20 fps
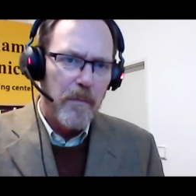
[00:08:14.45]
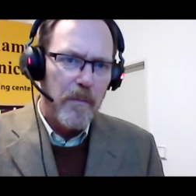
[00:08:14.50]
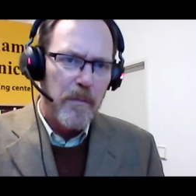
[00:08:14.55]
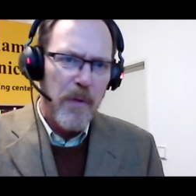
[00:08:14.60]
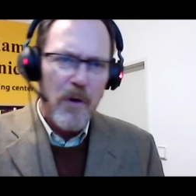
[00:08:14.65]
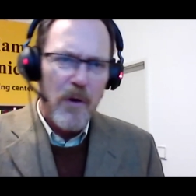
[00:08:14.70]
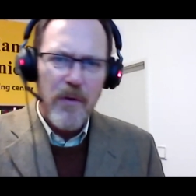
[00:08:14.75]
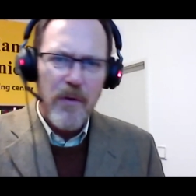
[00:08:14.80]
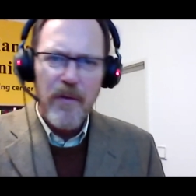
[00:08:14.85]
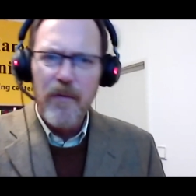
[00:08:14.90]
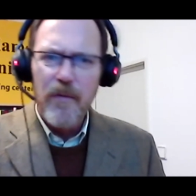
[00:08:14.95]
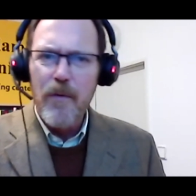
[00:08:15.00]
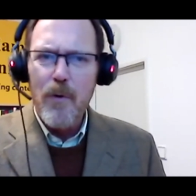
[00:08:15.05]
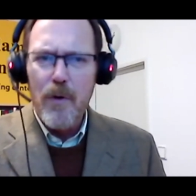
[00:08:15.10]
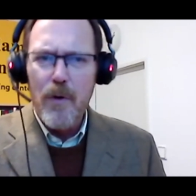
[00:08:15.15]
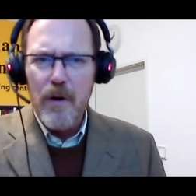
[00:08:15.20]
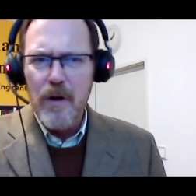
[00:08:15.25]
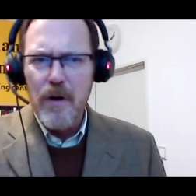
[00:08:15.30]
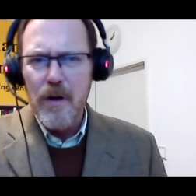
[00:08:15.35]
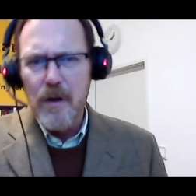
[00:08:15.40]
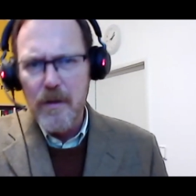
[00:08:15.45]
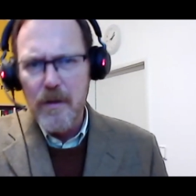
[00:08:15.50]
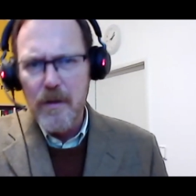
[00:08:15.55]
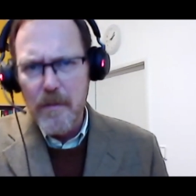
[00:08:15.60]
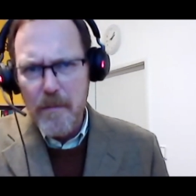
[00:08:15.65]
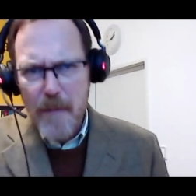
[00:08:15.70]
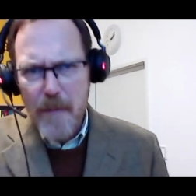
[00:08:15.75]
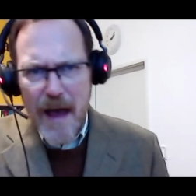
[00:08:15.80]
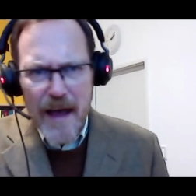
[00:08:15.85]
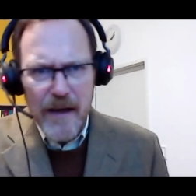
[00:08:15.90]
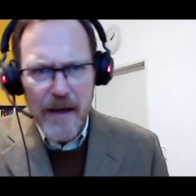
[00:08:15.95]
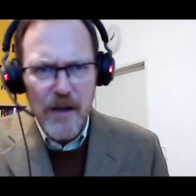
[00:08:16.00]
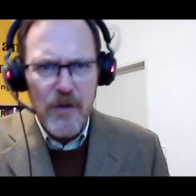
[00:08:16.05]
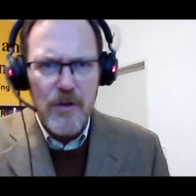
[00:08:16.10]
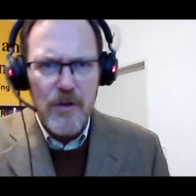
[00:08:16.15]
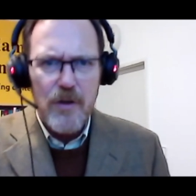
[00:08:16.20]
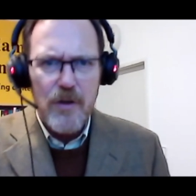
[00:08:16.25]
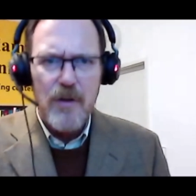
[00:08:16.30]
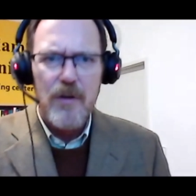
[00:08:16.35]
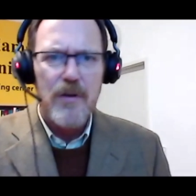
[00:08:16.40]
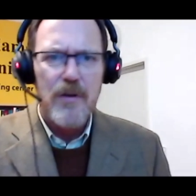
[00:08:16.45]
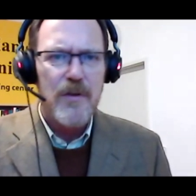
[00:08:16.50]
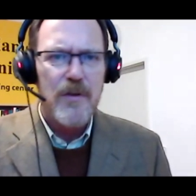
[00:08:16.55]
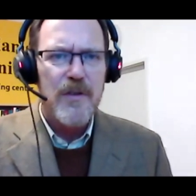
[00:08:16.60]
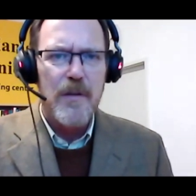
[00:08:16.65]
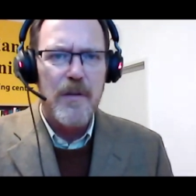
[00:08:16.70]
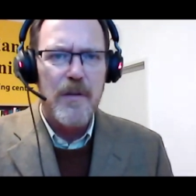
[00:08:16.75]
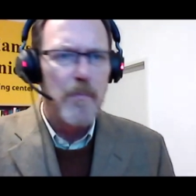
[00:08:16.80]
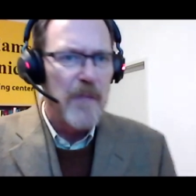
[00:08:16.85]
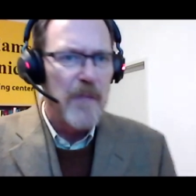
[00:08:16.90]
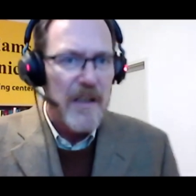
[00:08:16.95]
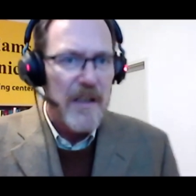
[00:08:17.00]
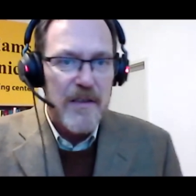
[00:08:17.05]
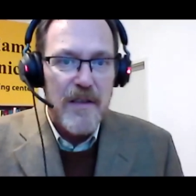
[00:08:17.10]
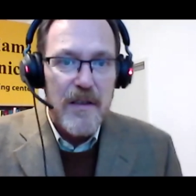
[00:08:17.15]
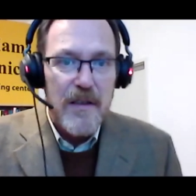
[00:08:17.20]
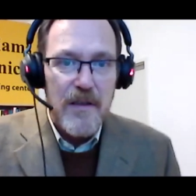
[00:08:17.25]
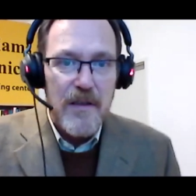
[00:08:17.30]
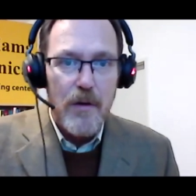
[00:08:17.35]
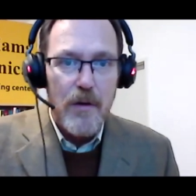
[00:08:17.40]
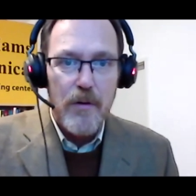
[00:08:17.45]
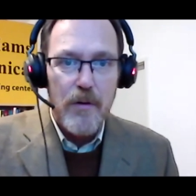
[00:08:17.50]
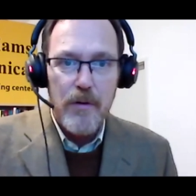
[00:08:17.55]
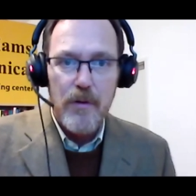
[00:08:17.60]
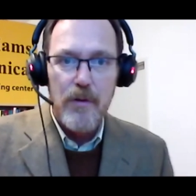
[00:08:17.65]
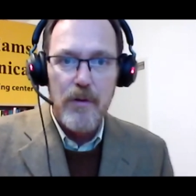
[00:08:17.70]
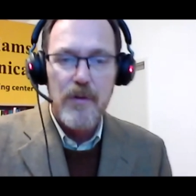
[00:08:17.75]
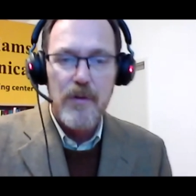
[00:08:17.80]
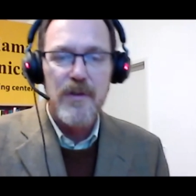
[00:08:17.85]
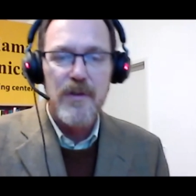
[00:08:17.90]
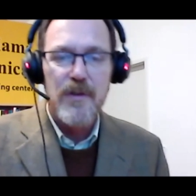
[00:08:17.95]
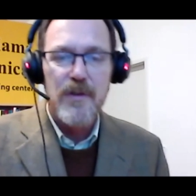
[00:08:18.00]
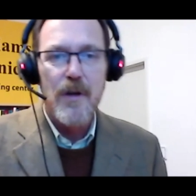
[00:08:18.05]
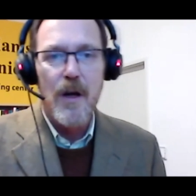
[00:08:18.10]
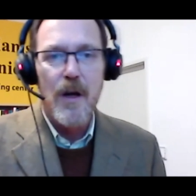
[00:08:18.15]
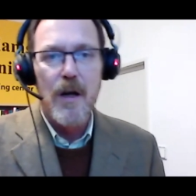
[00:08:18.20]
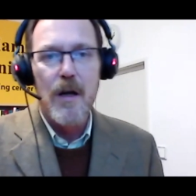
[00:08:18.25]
both for managers and business owners